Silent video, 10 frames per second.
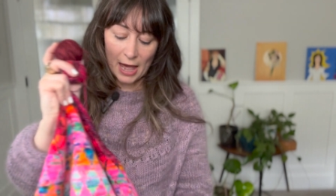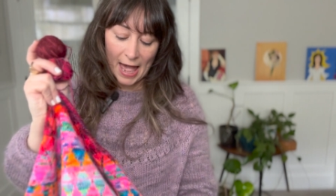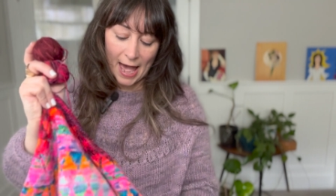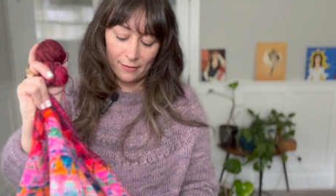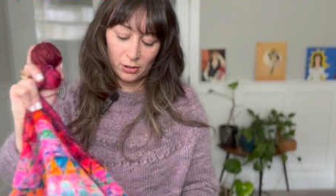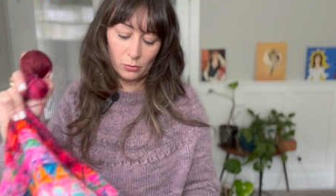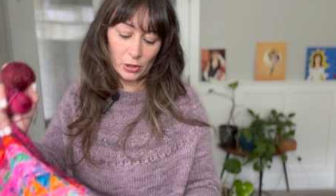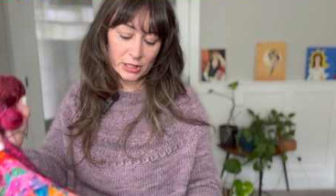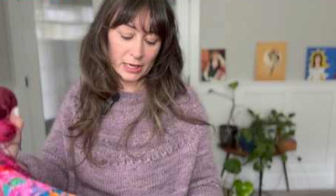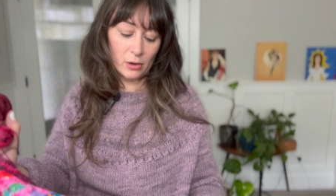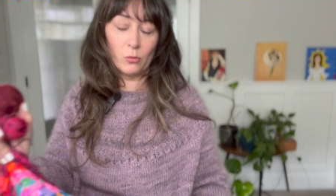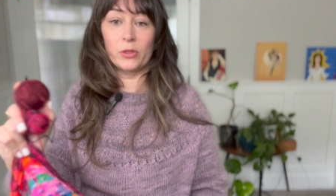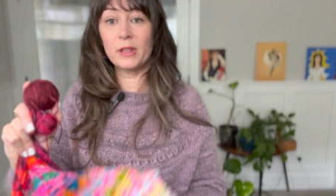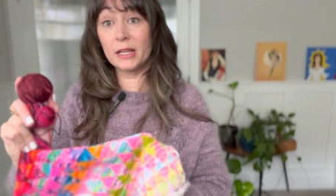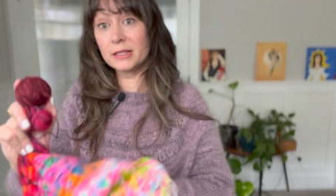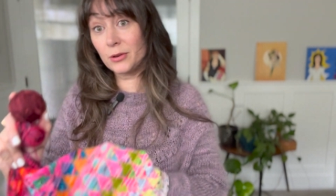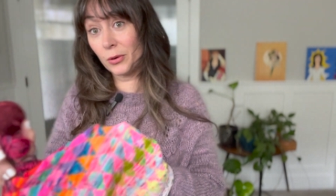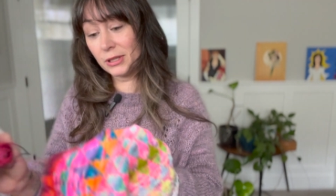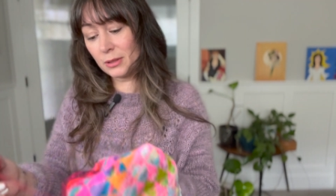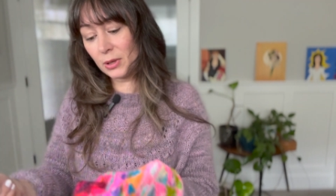haven't worked out what that's
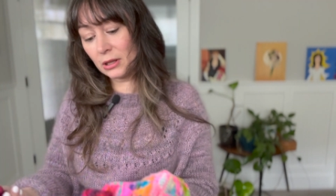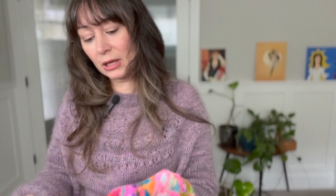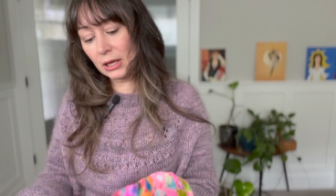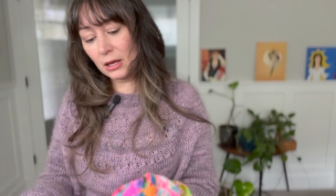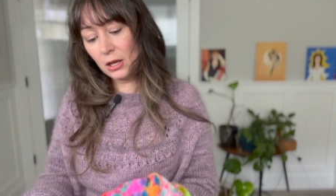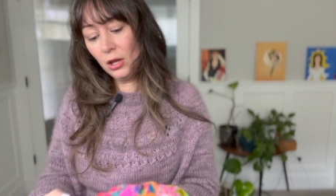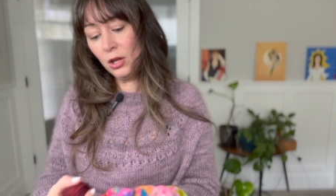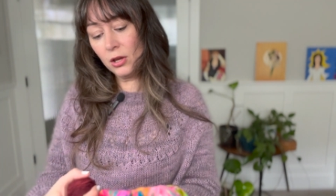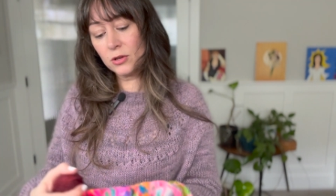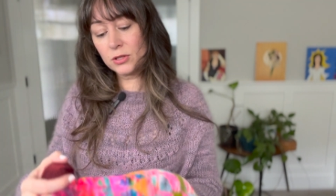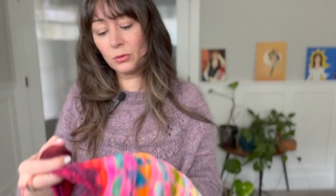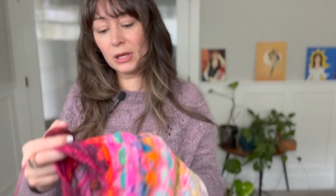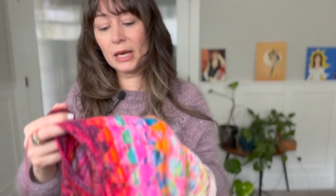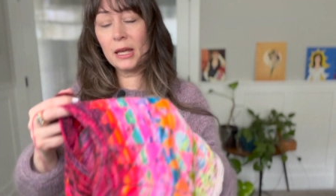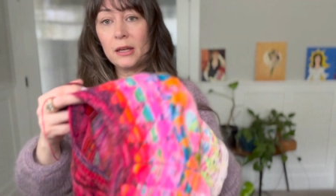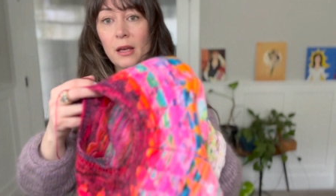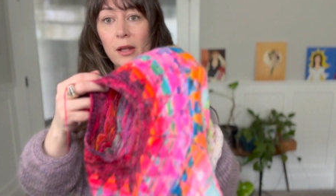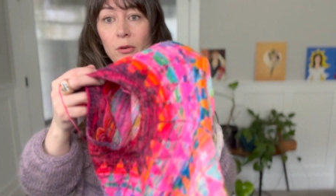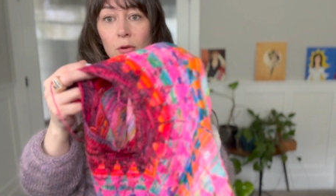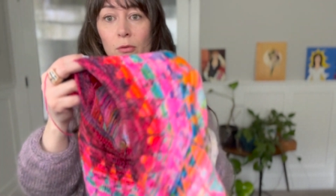going to be like. So again, I
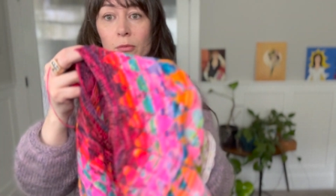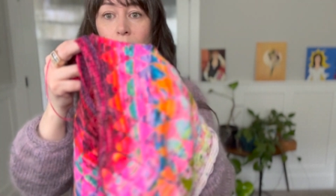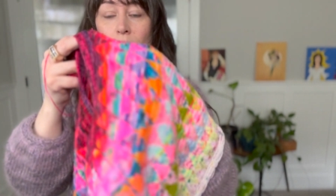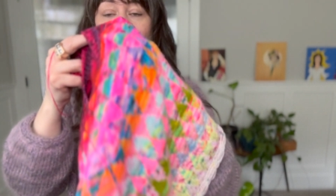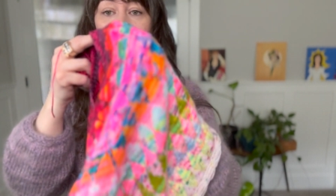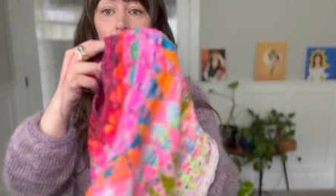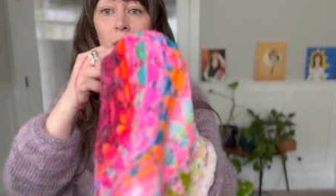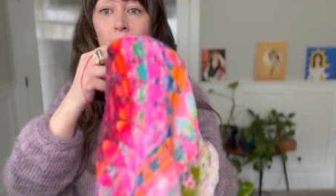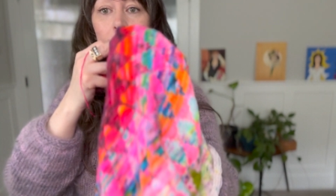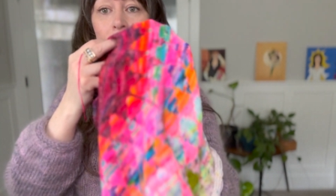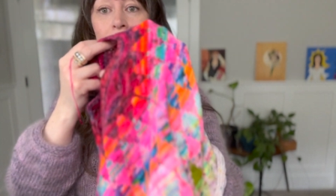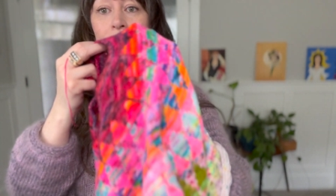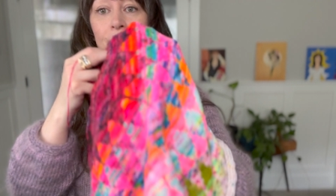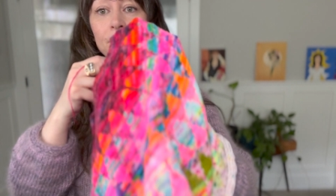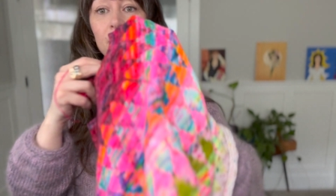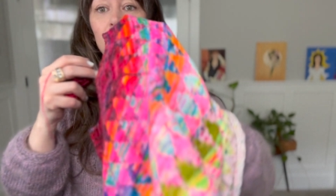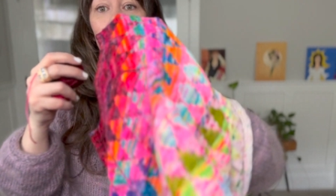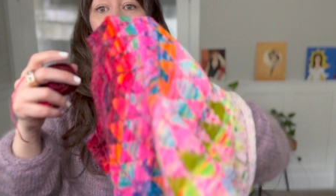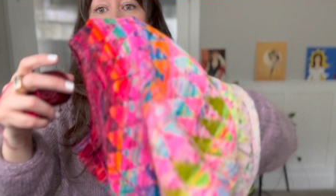don't know if you